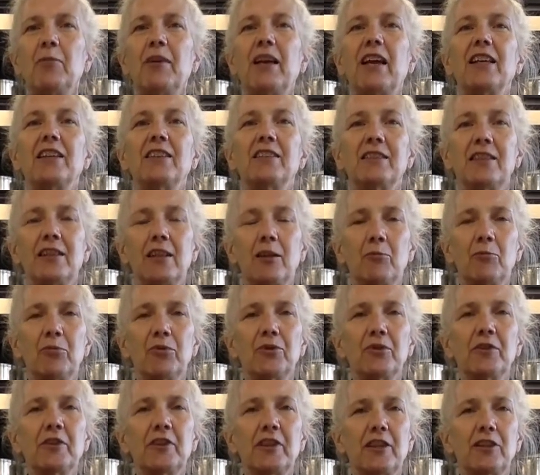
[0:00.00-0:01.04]
at 10%
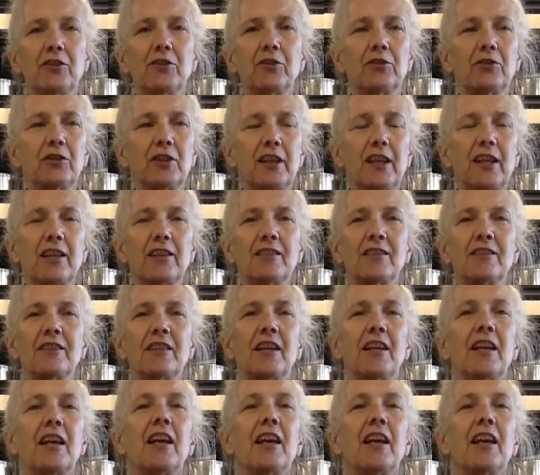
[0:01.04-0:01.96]
or less.